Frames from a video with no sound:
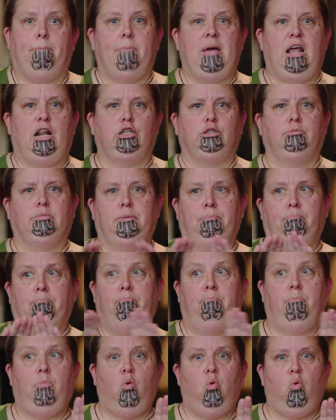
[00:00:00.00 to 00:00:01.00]

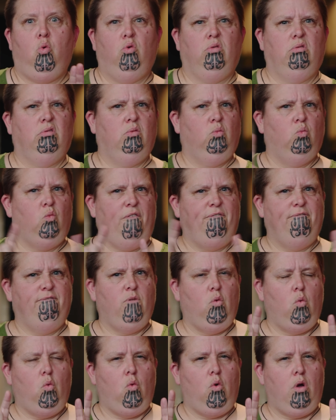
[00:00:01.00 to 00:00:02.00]
Transformation Management
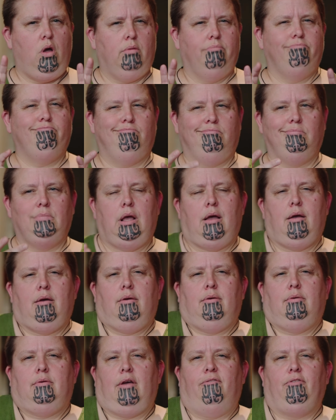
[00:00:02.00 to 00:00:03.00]
Board
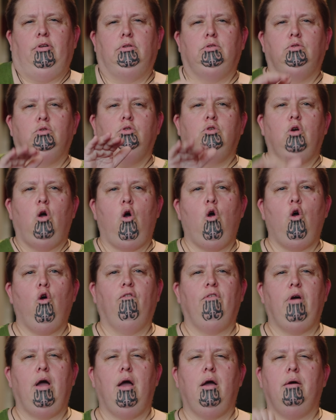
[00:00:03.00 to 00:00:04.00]
provides
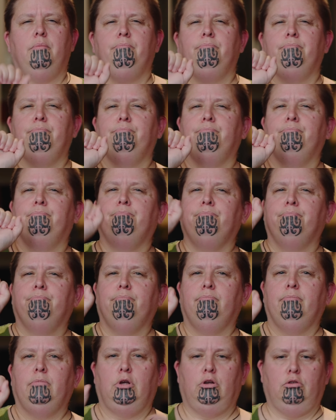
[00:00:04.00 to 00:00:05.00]
governance over a
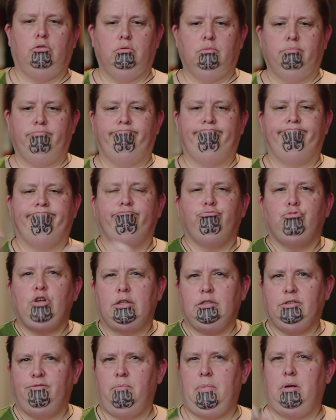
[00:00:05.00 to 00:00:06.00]
defined
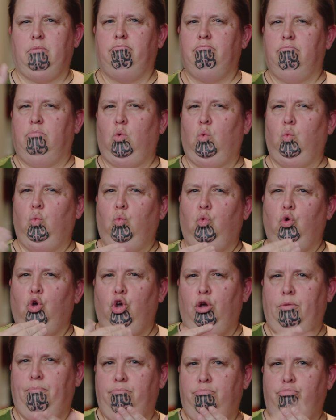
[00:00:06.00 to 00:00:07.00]
transformation work program
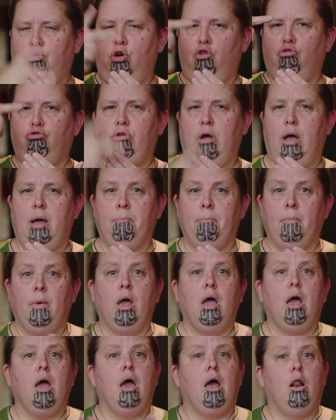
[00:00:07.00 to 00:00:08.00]
and
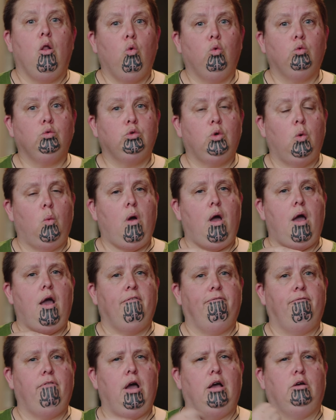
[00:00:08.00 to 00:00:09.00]
advice to support the
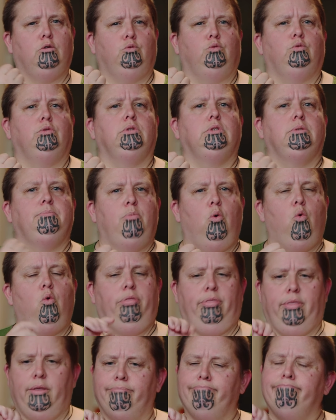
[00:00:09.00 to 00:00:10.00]
implementation
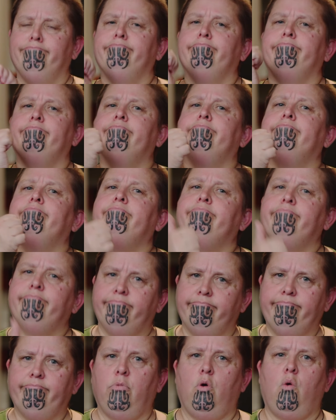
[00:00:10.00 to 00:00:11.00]
of
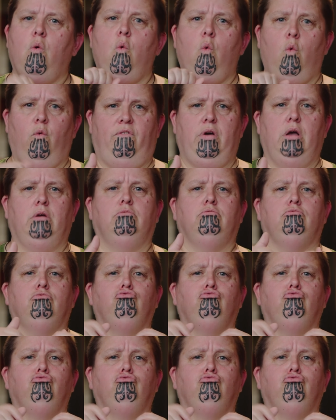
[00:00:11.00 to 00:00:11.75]
transformation initiatives.